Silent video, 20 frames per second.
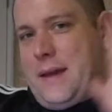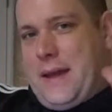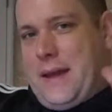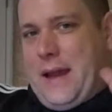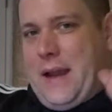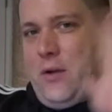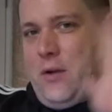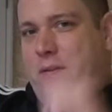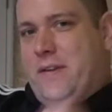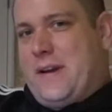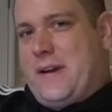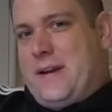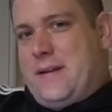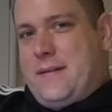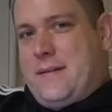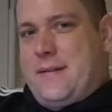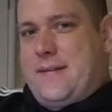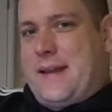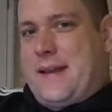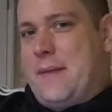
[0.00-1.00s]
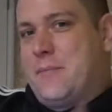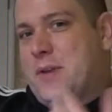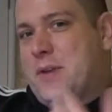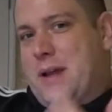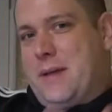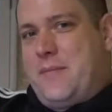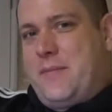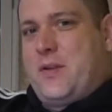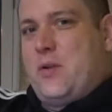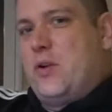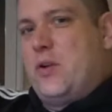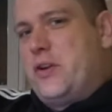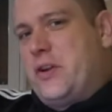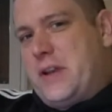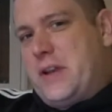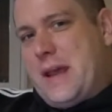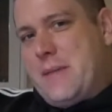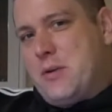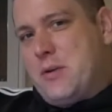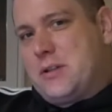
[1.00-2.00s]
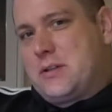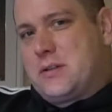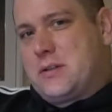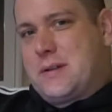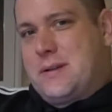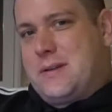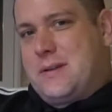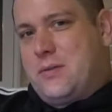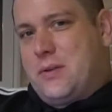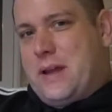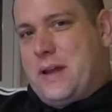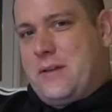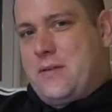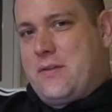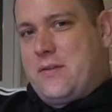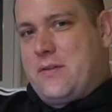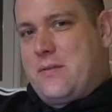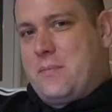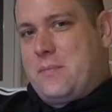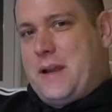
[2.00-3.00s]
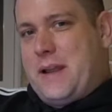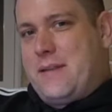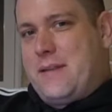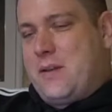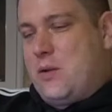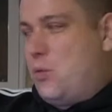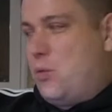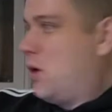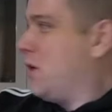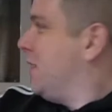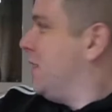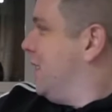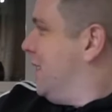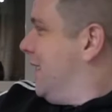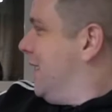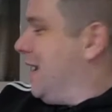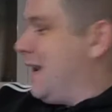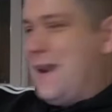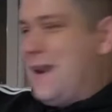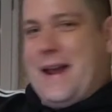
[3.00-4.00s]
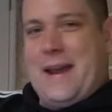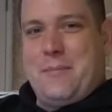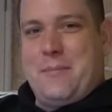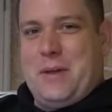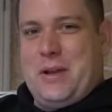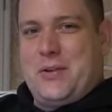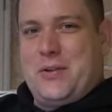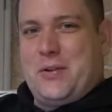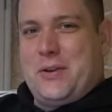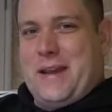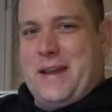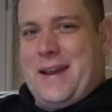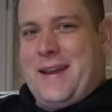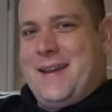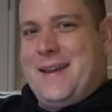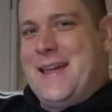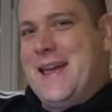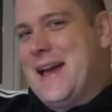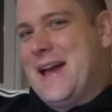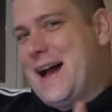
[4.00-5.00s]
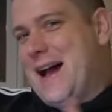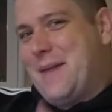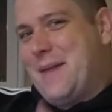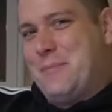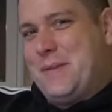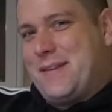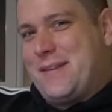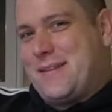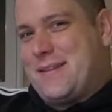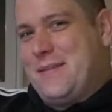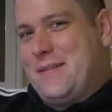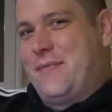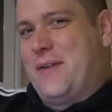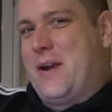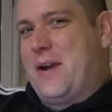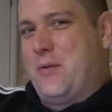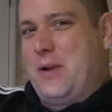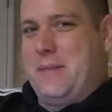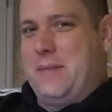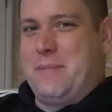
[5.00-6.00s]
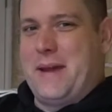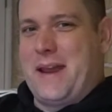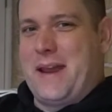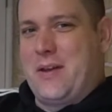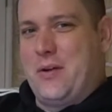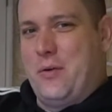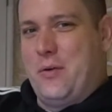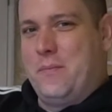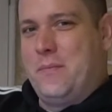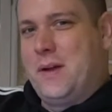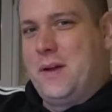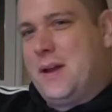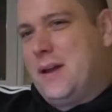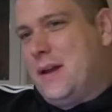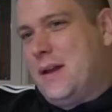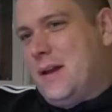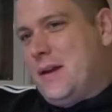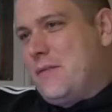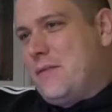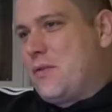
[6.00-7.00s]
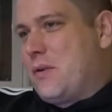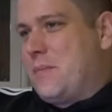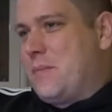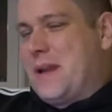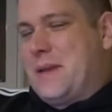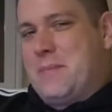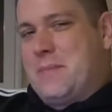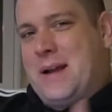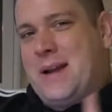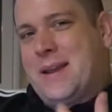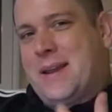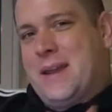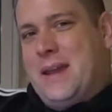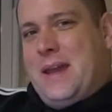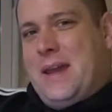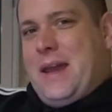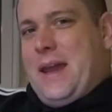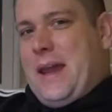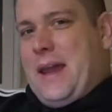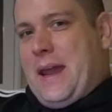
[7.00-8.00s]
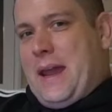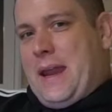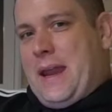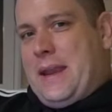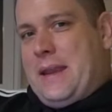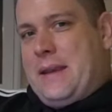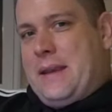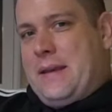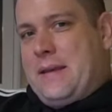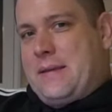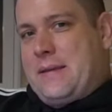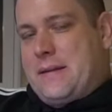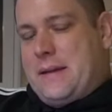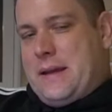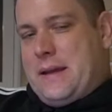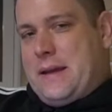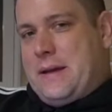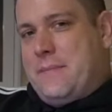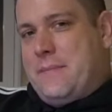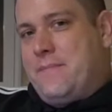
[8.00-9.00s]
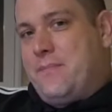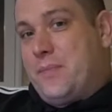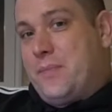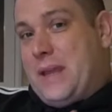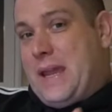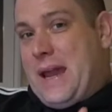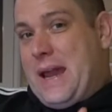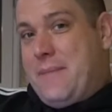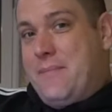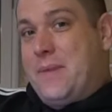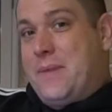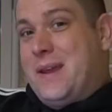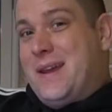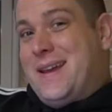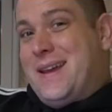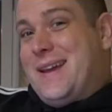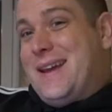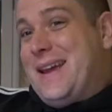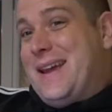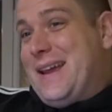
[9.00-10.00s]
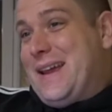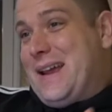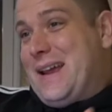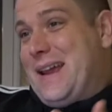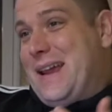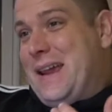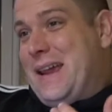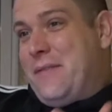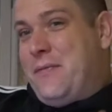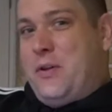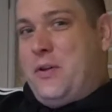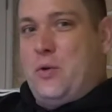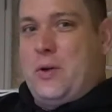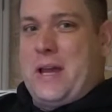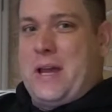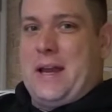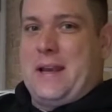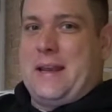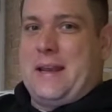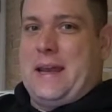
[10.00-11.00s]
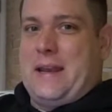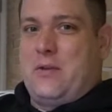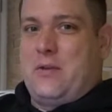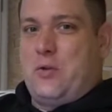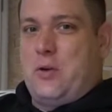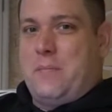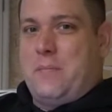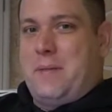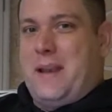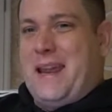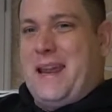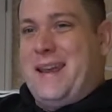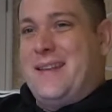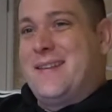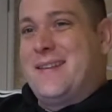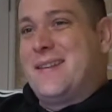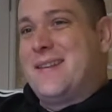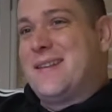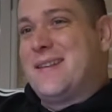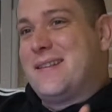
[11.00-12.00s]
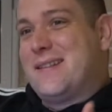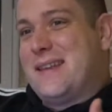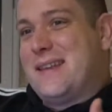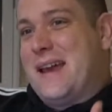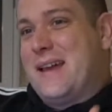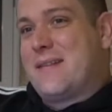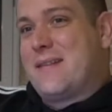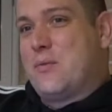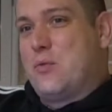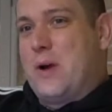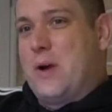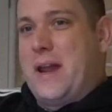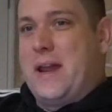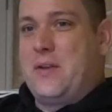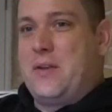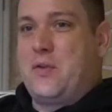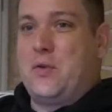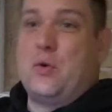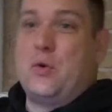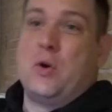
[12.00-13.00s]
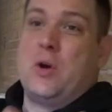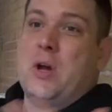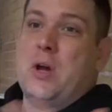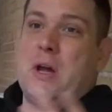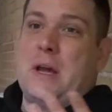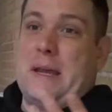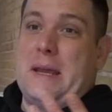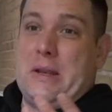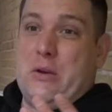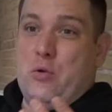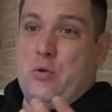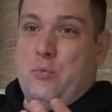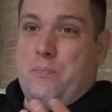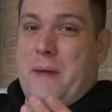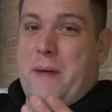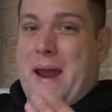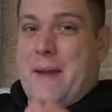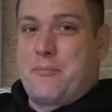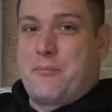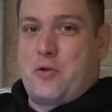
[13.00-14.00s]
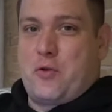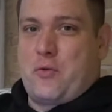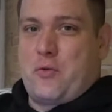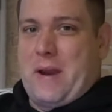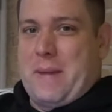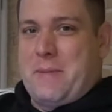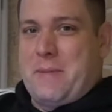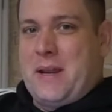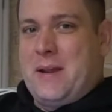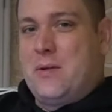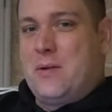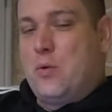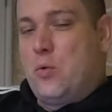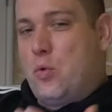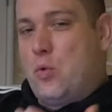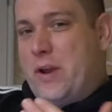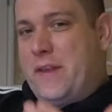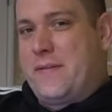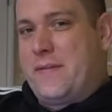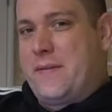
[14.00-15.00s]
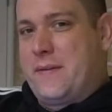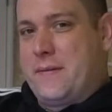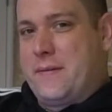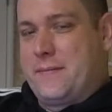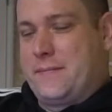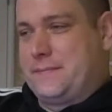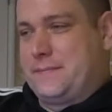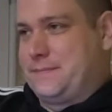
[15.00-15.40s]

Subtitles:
Hello there. Sometimes you're not able to get to the place you want. Like me today, I missed the ferry back home from Denmark. And if you can't get to a place, there's a way to do pair programming with...